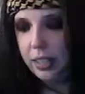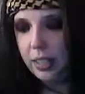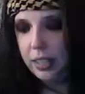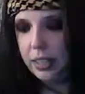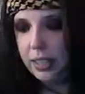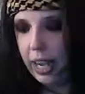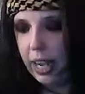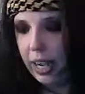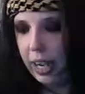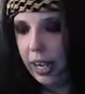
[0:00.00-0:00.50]

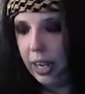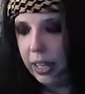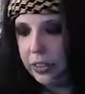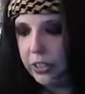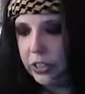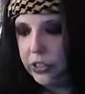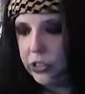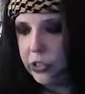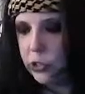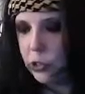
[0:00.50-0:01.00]
yeah,
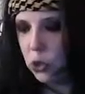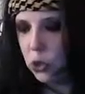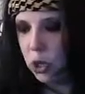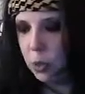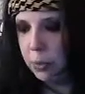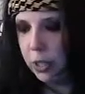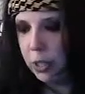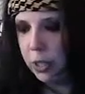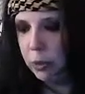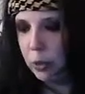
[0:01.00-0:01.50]
this is
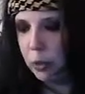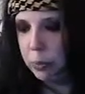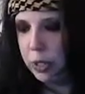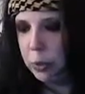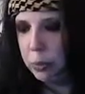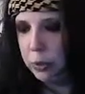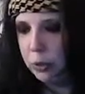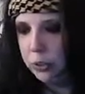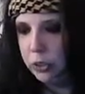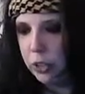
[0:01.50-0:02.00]
normally when
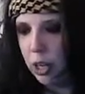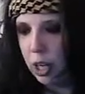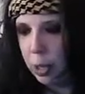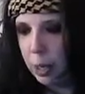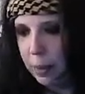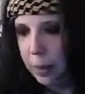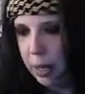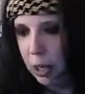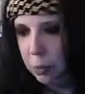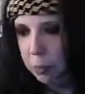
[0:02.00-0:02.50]
people talk
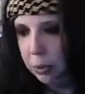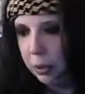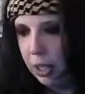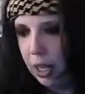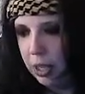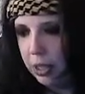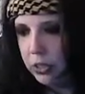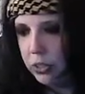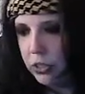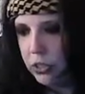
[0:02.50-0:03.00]
about
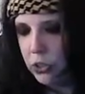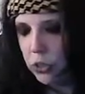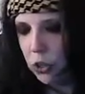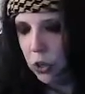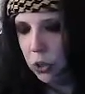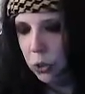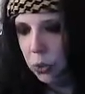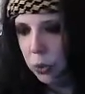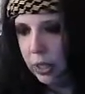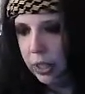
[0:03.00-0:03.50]
plugs.
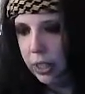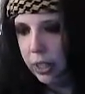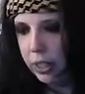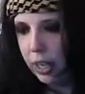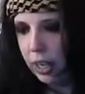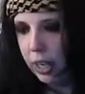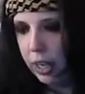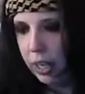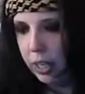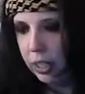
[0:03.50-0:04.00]
So
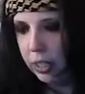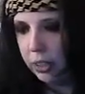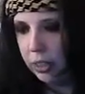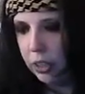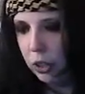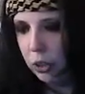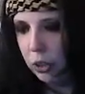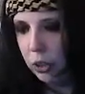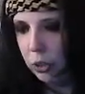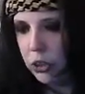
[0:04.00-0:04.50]

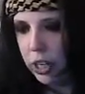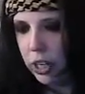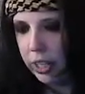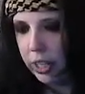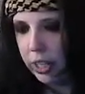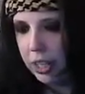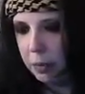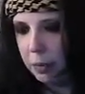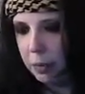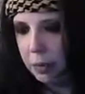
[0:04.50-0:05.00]
go check
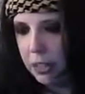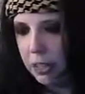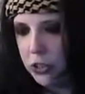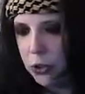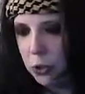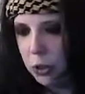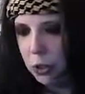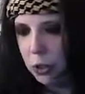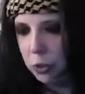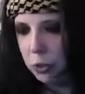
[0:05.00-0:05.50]
out my
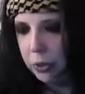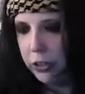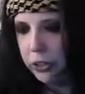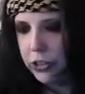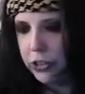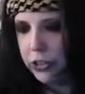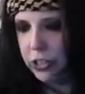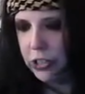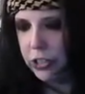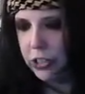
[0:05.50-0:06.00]
store,
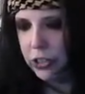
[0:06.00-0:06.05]
Widdershins